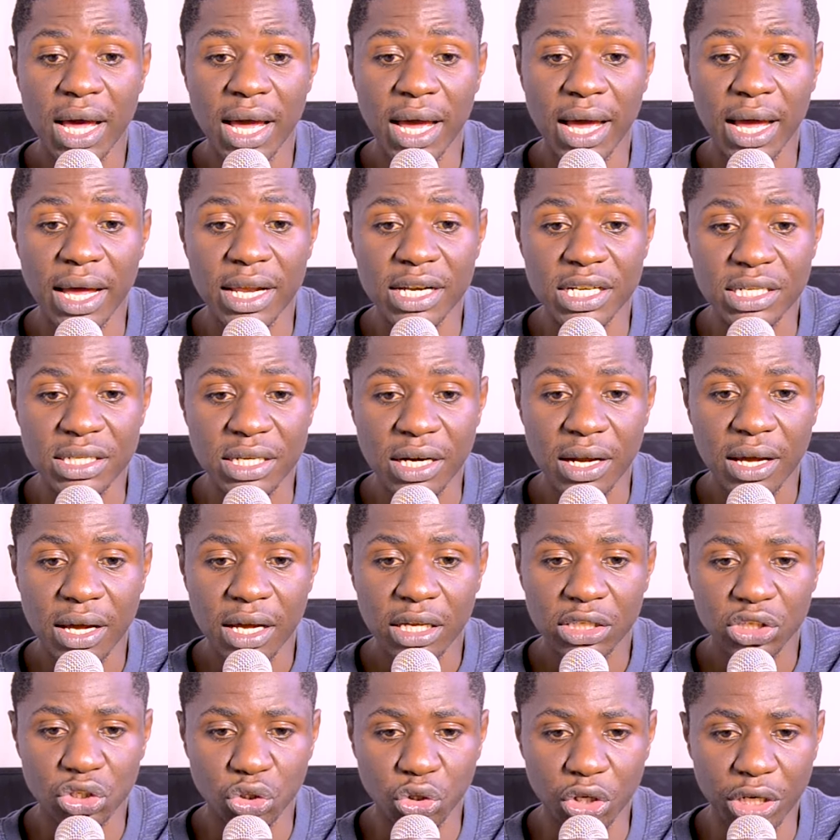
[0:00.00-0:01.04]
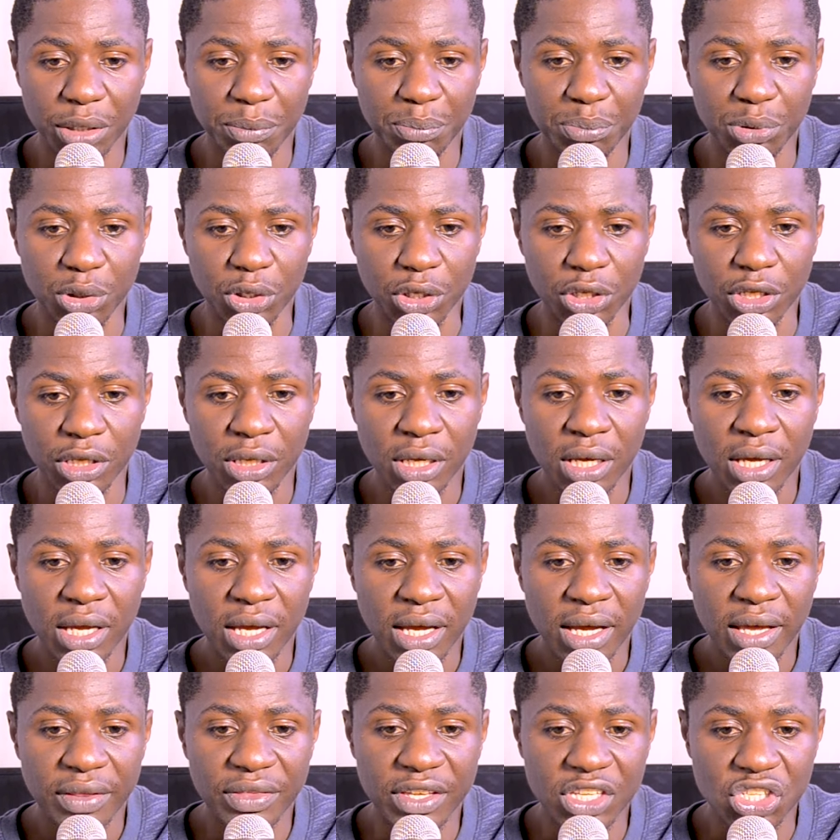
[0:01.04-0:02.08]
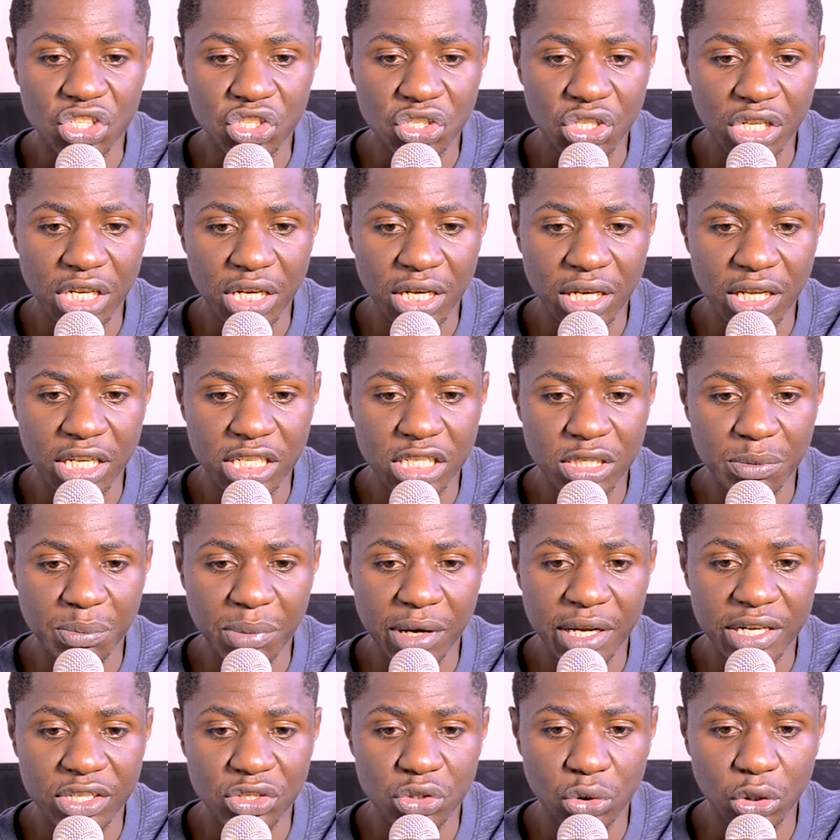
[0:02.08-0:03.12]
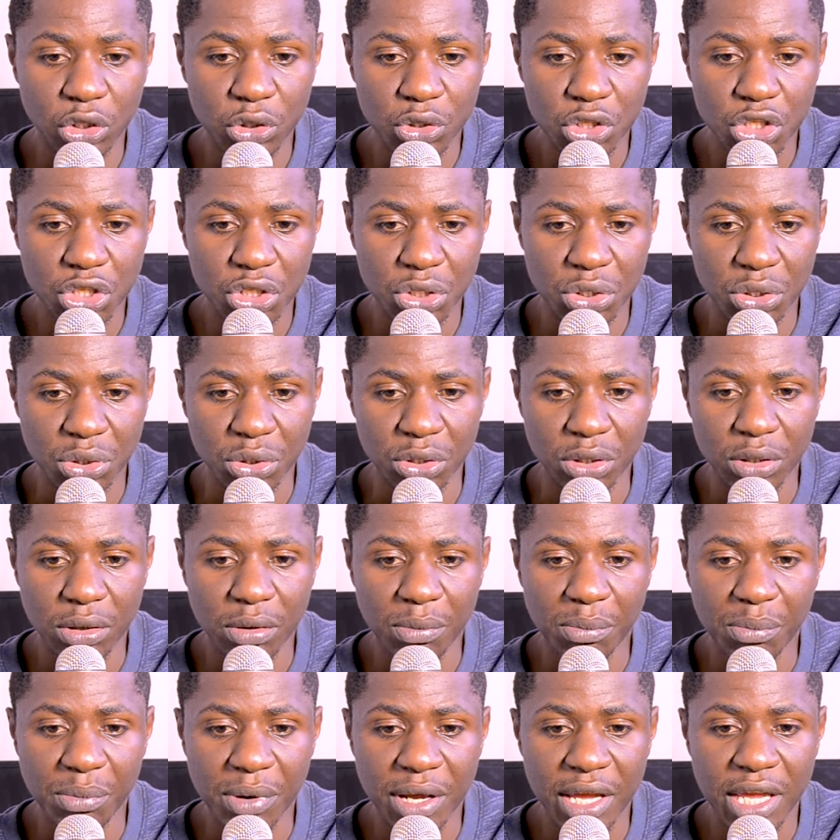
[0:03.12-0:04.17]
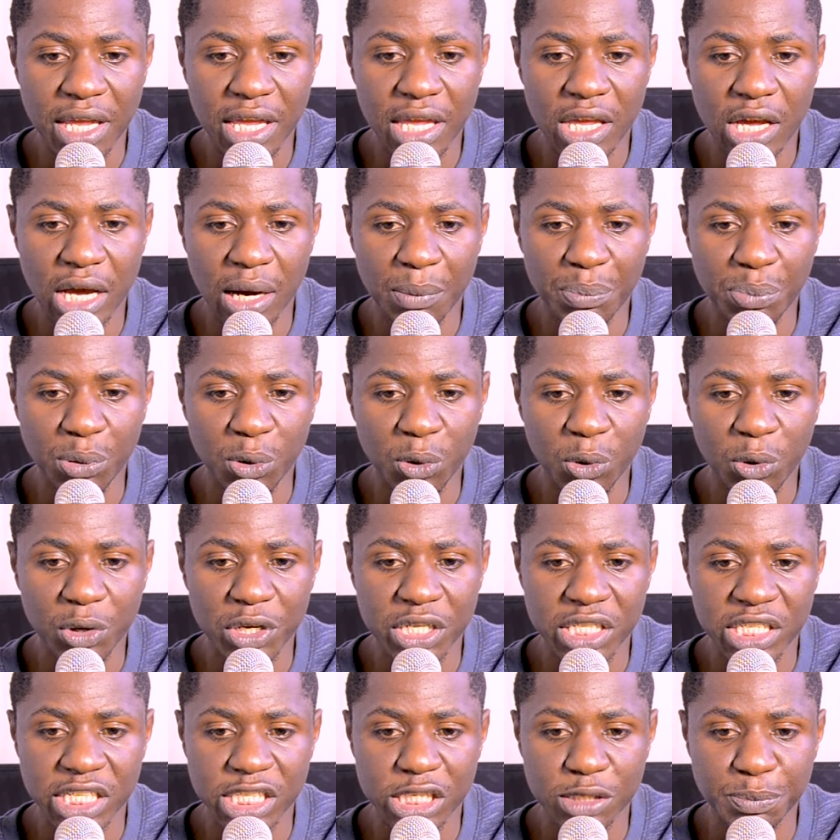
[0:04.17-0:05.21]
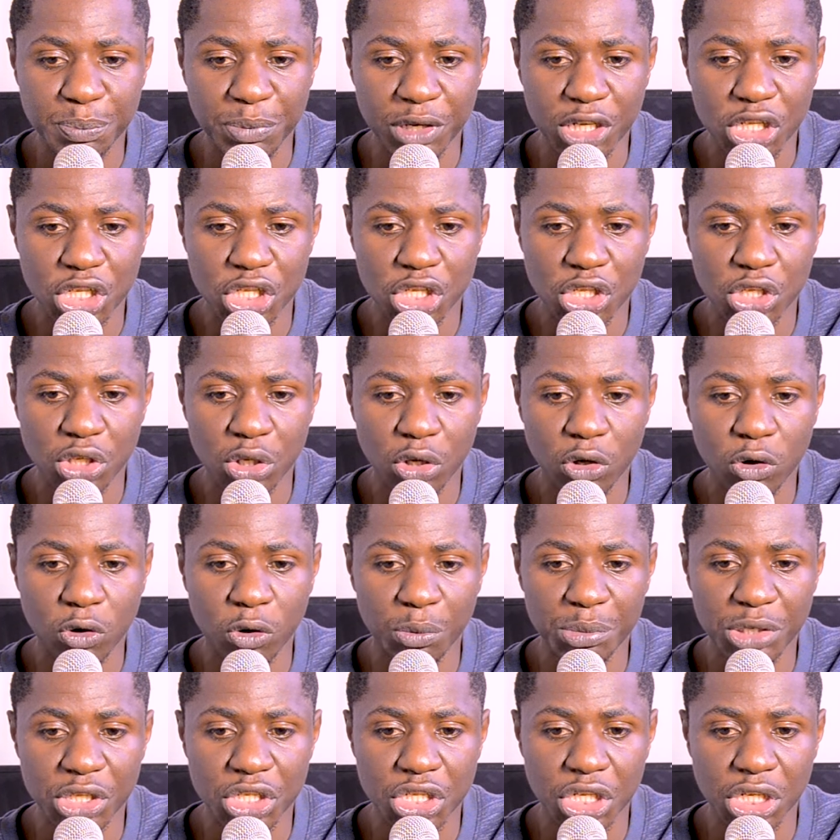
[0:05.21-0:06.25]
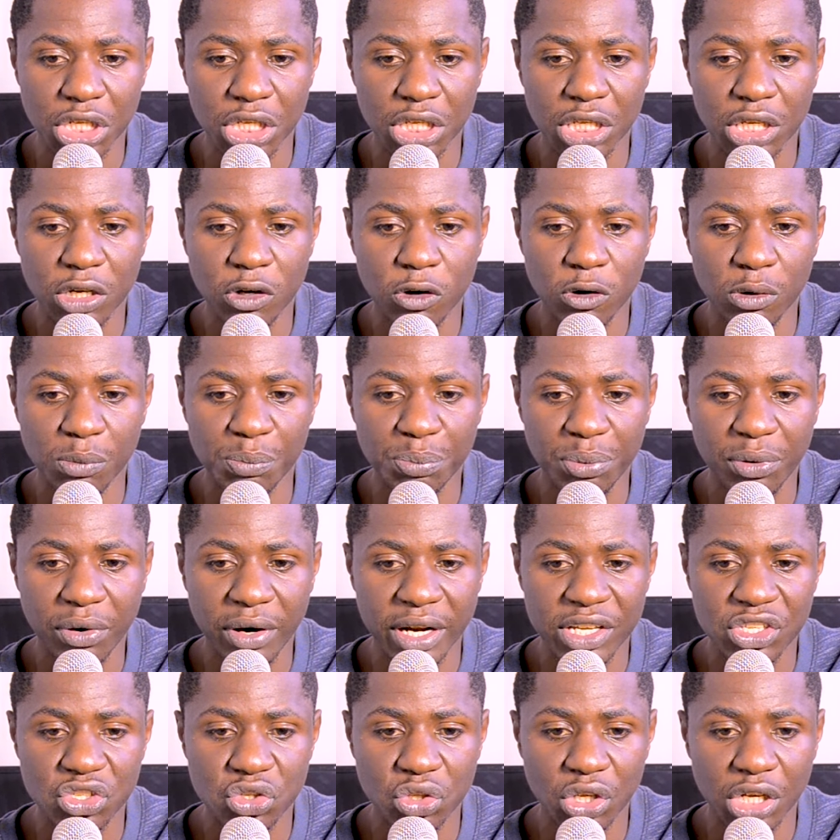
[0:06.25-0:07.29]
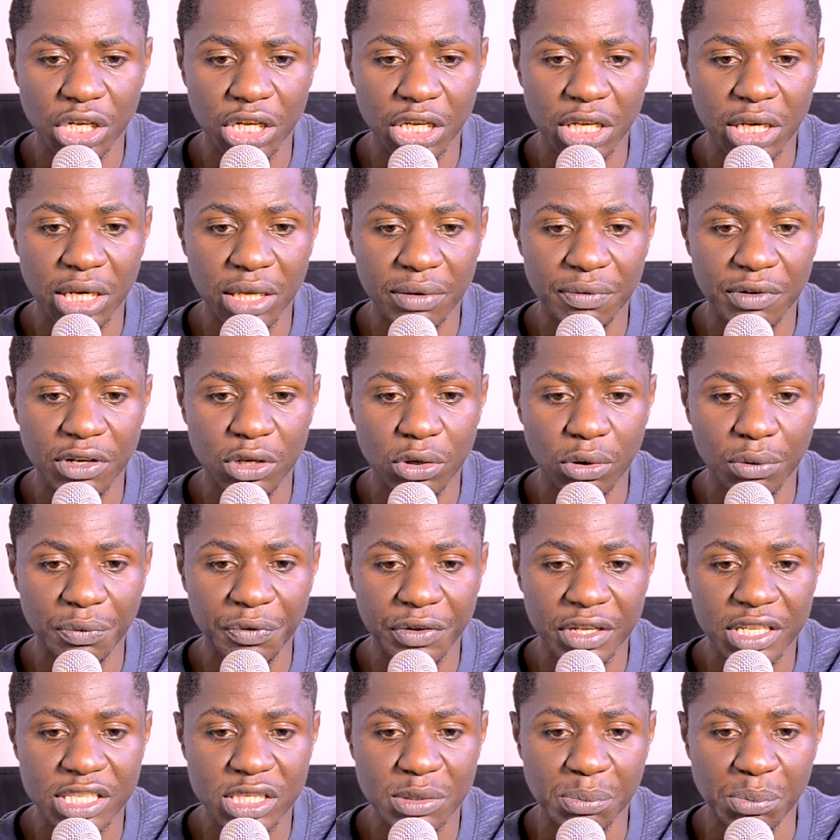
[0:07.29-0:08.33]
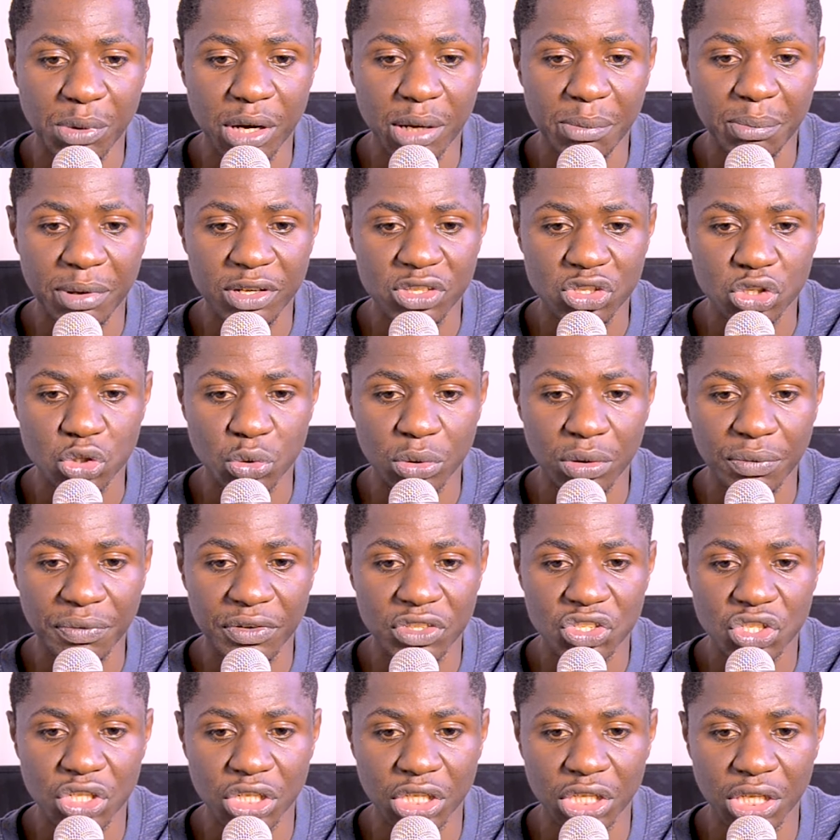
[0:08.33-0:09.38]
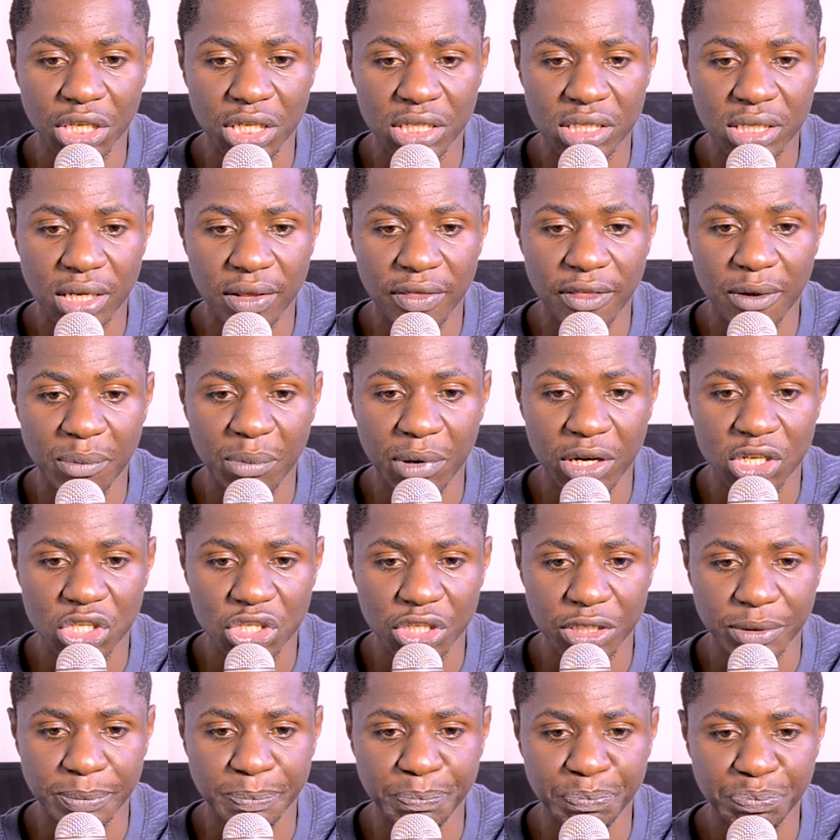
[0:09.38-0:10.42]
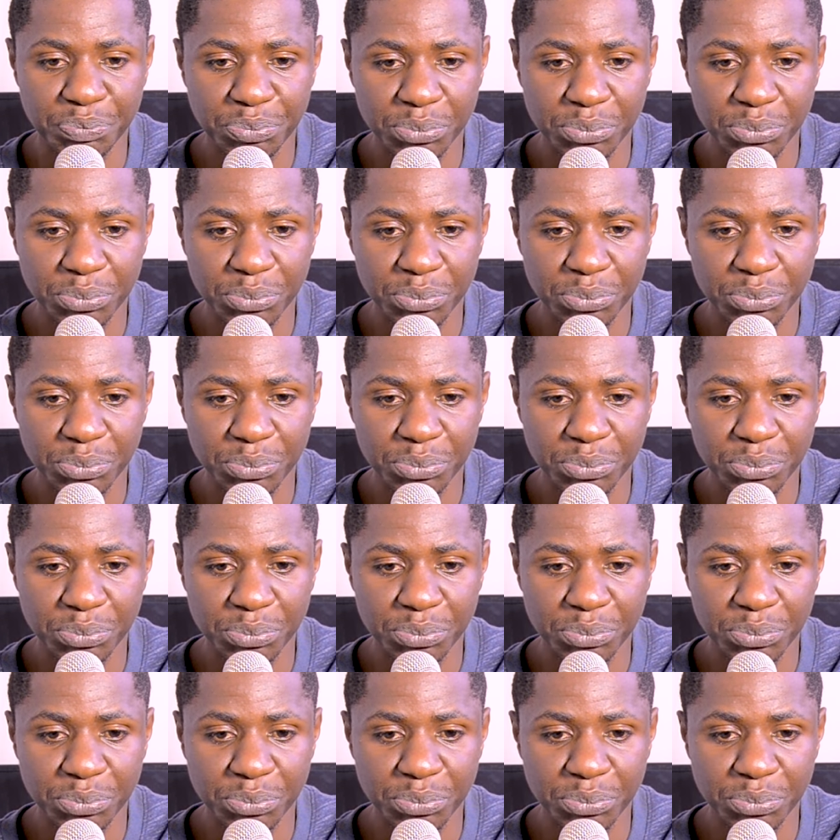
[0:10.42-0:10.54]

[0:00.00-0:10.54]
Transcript: and 3B, the Senate by resolution may appoint a special committee comprising 11 of its members to investigate the matter.